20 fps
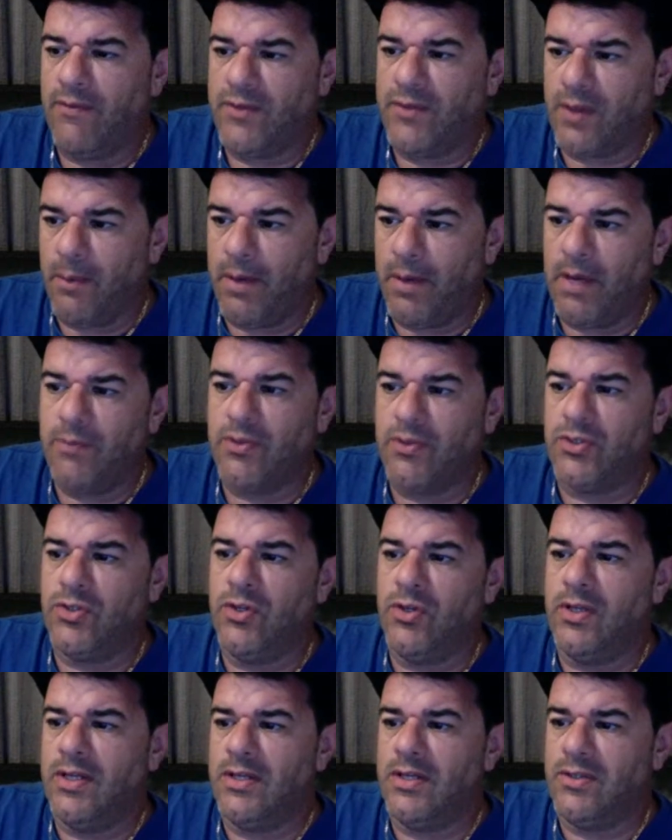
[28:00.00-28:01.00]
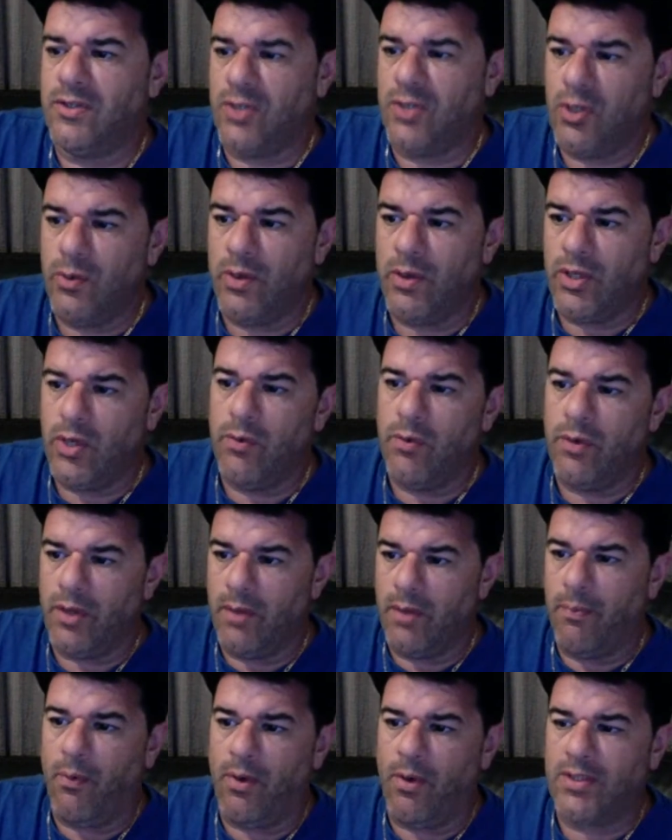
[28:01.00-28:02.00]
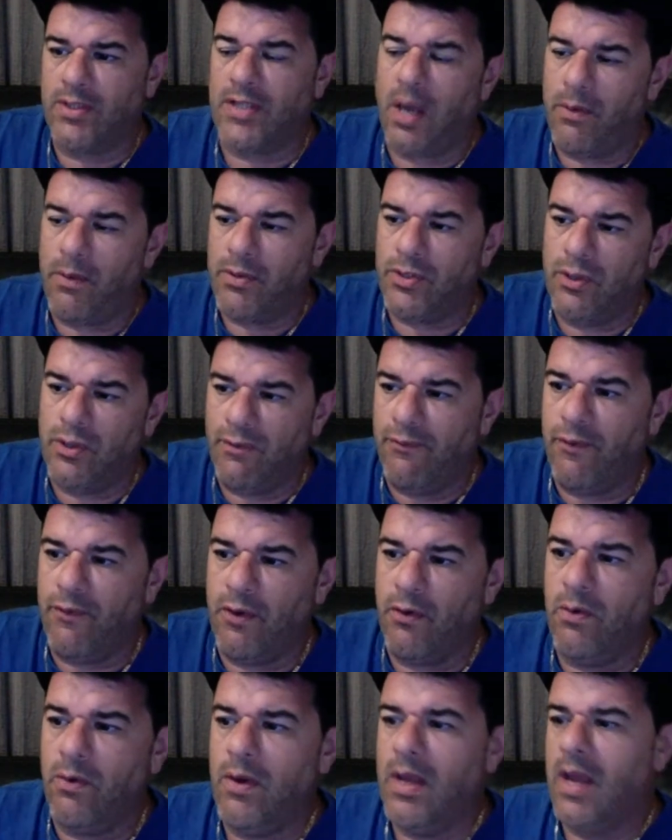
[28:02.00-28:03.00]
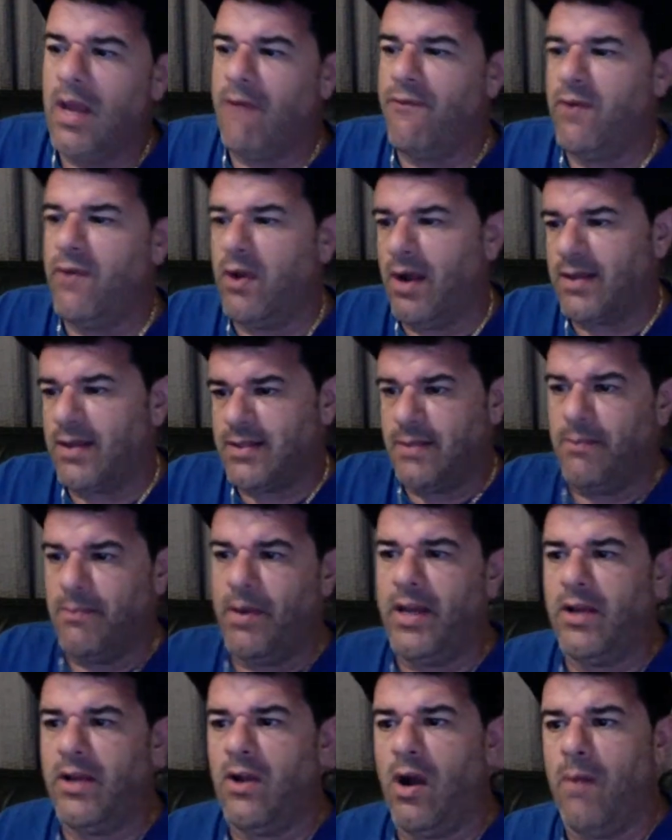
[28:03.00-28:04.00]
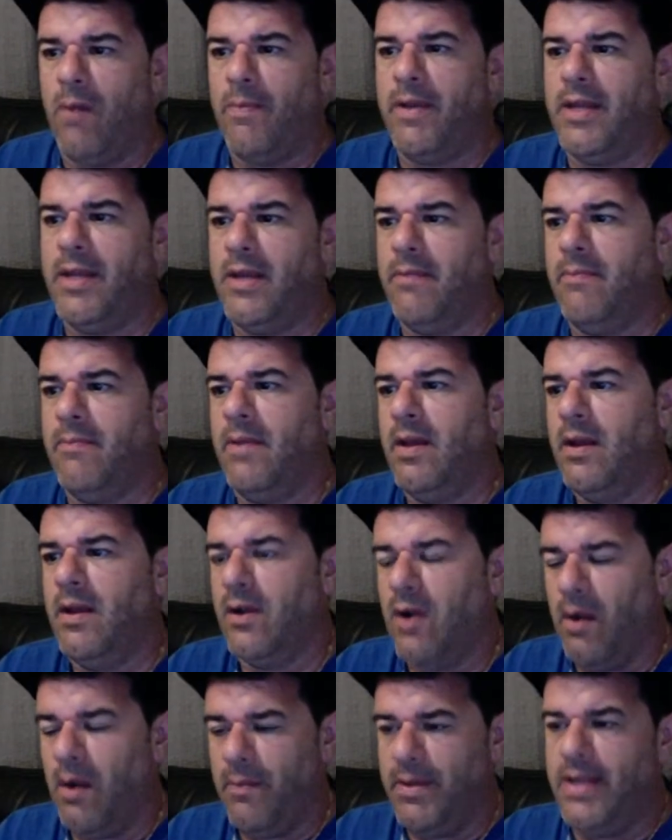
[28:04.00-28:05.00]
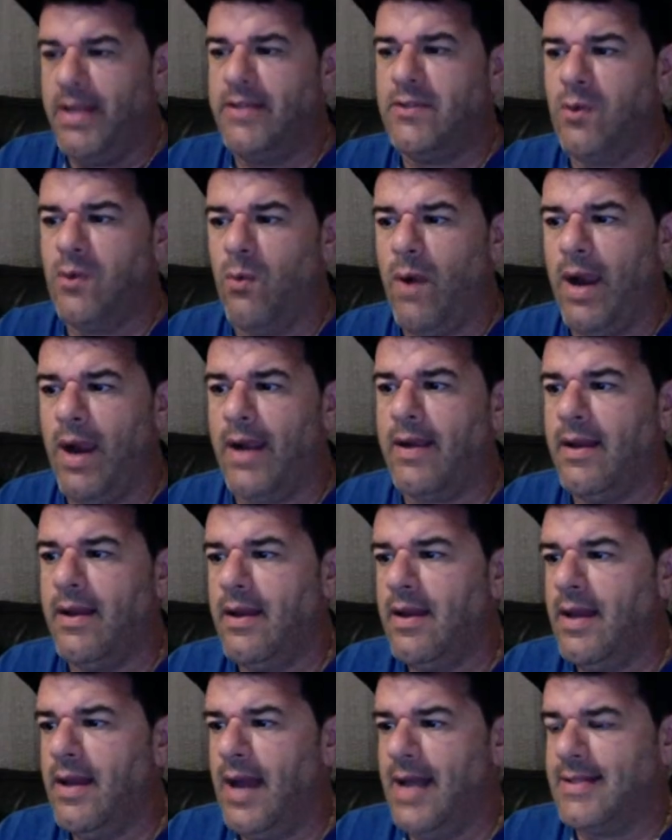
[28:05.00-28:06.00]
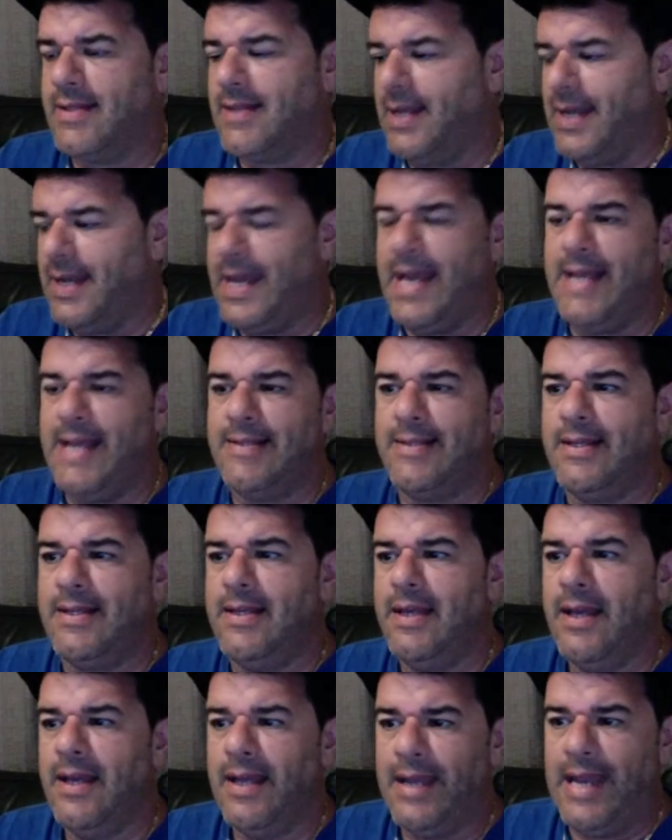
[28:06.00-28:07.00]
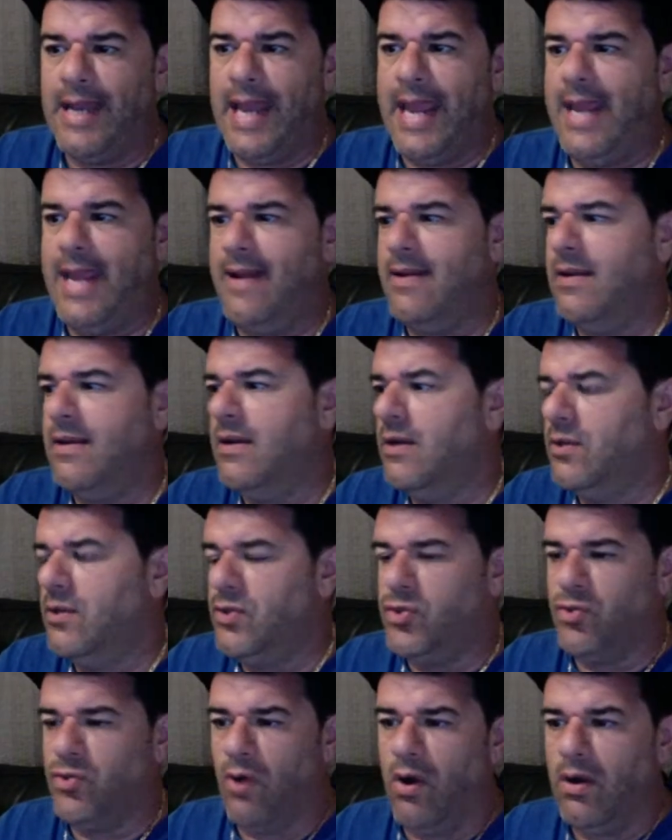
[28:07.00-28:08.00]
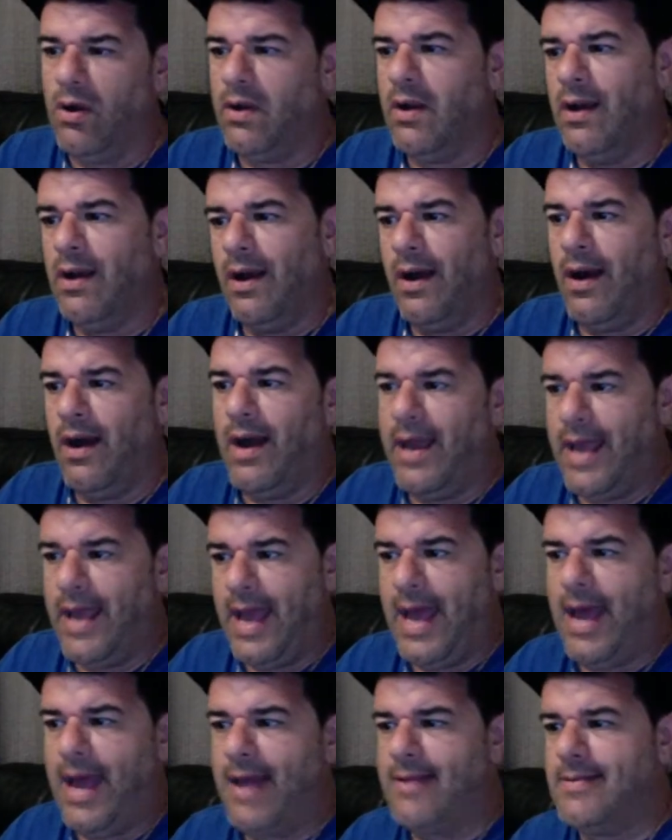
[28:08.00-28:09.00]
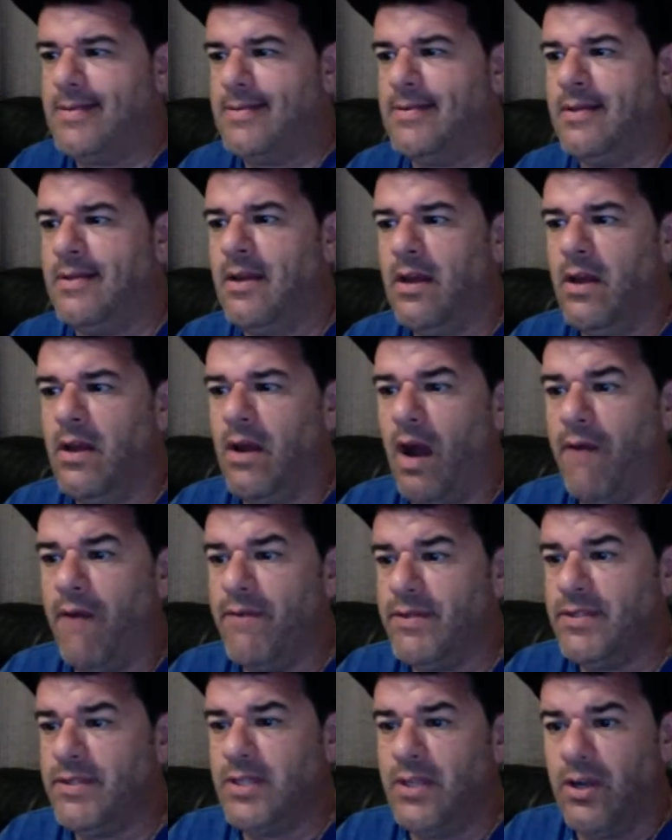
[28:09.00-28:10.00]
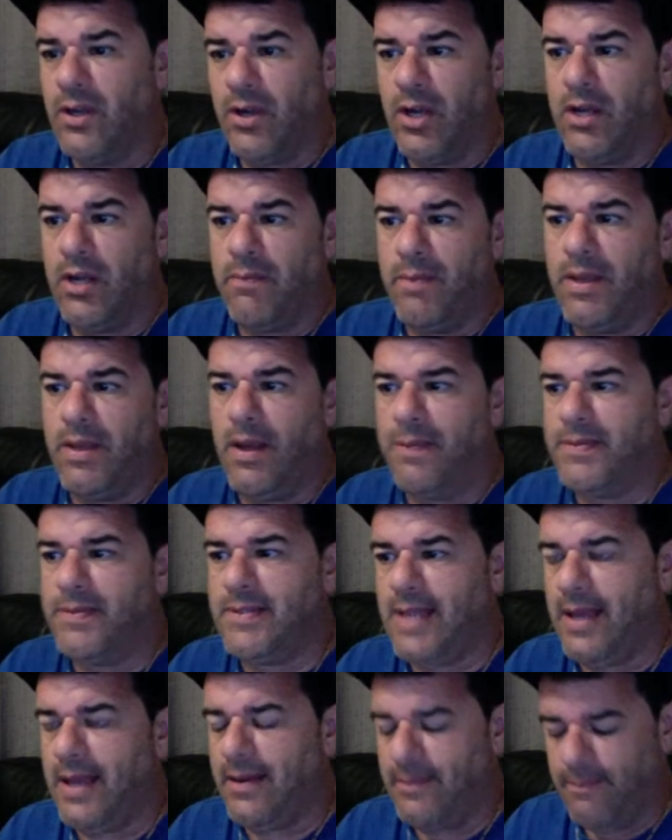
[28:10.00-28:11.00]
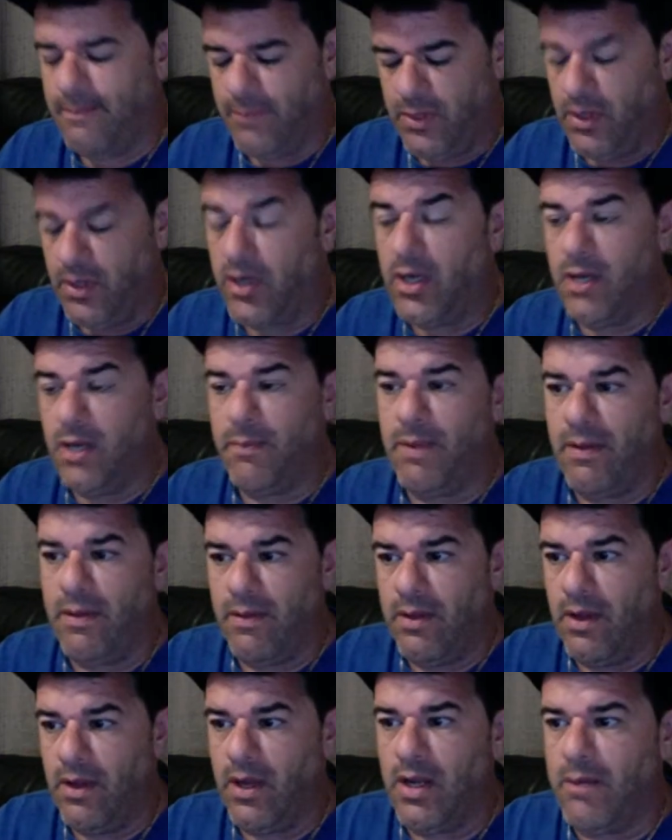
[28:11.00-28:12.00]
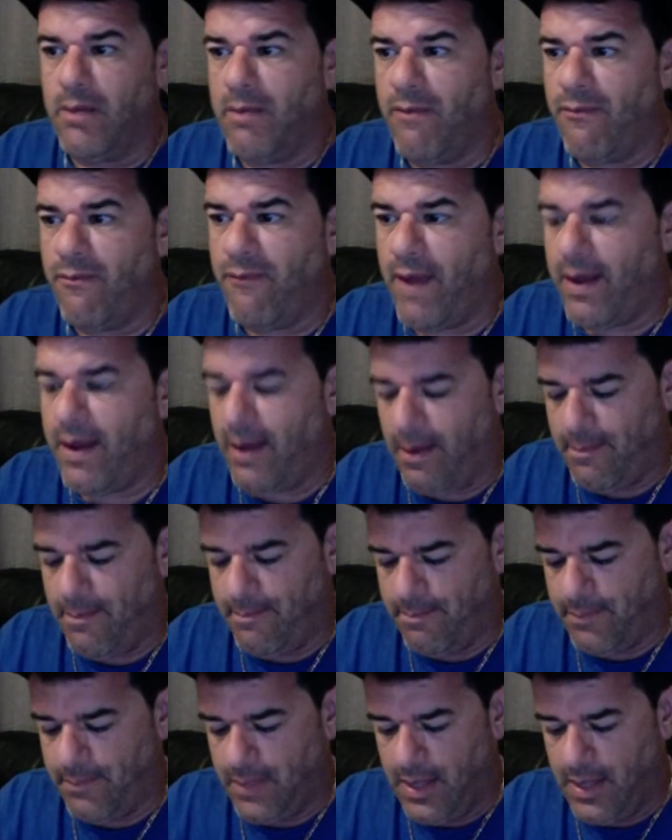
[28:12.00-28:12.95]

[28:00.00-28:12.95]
somebody was doing this to you and you were the boss, how would you feel if you got somebody coming into work as a lazy, late, drunk, high ass? Obviously, you're going to be upset. You're going to be fed up.